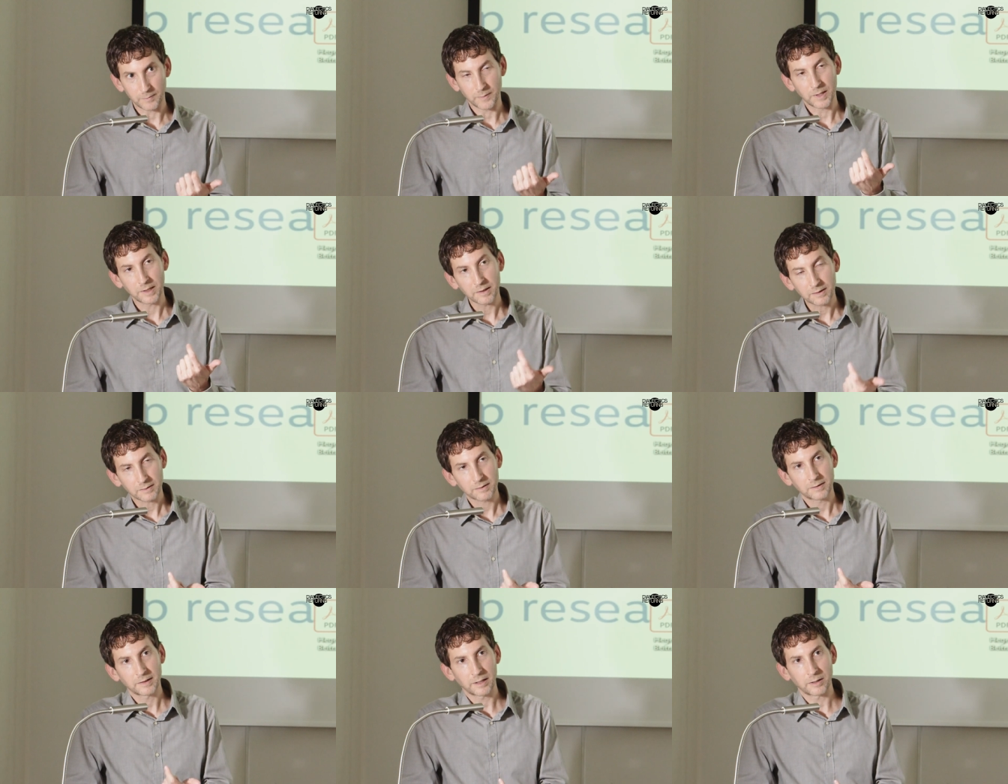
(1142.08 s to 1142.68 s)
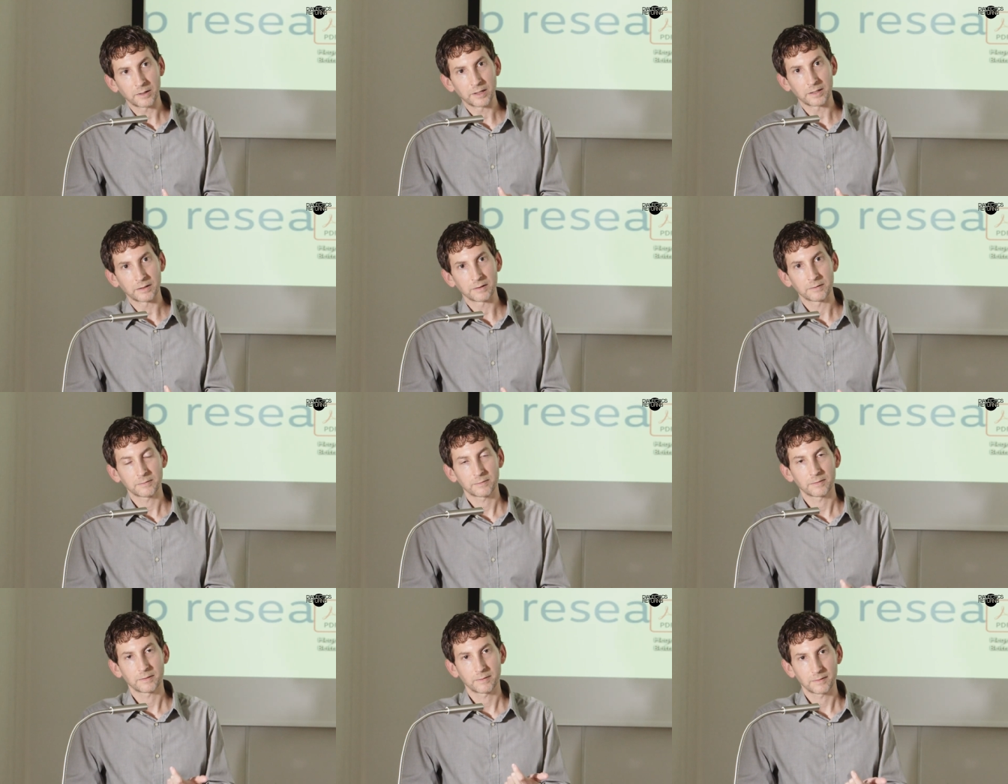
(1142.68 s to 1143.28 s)
this
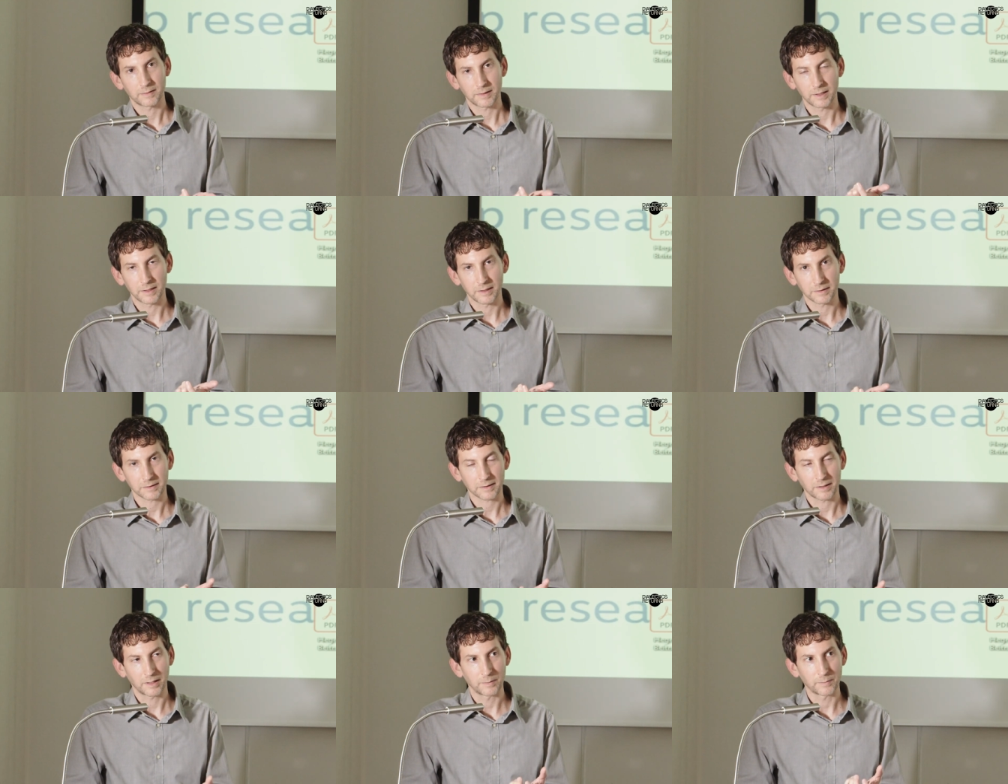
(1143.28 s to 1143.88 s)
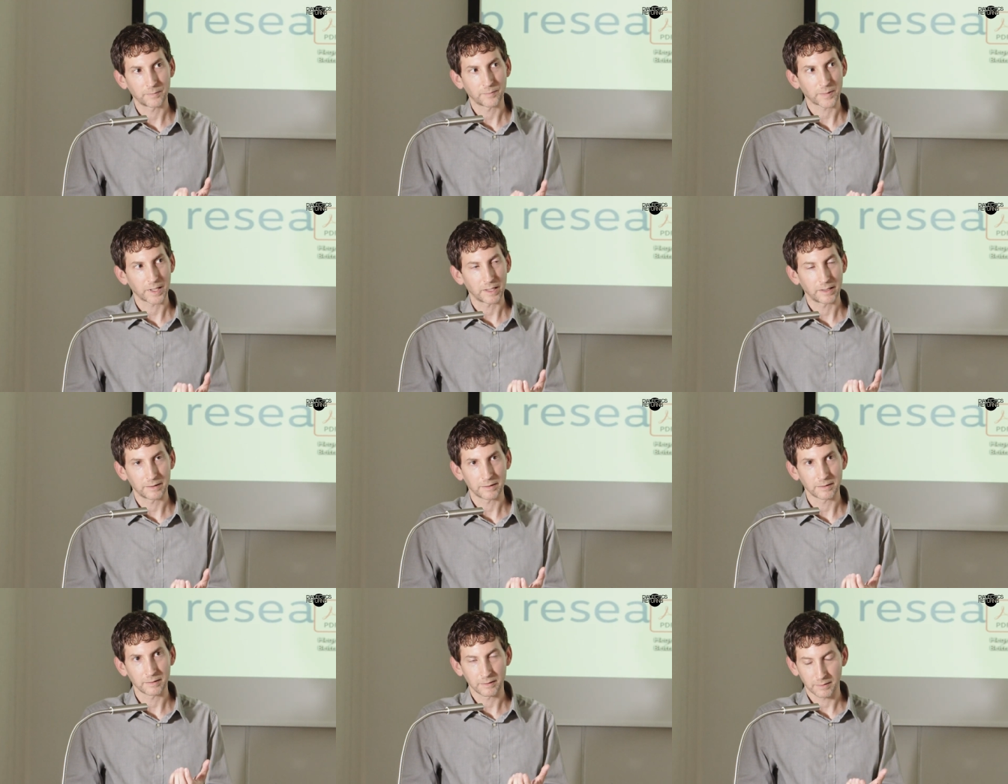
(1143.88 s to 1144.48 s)
narrative that has come
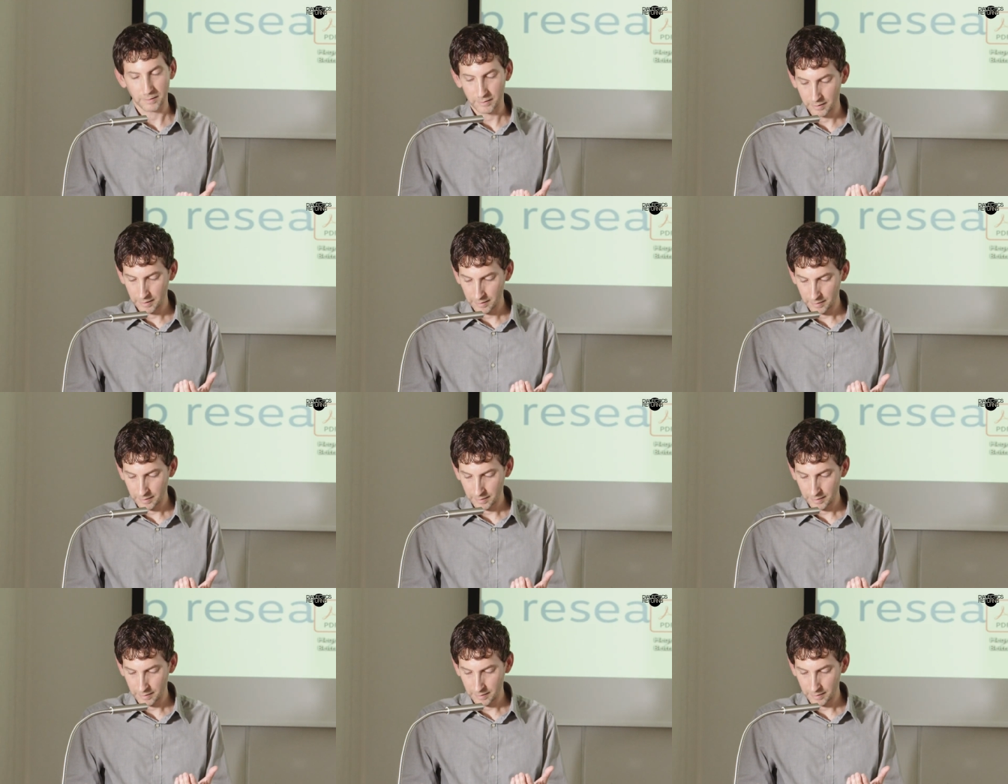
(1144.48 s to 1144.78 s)
in the,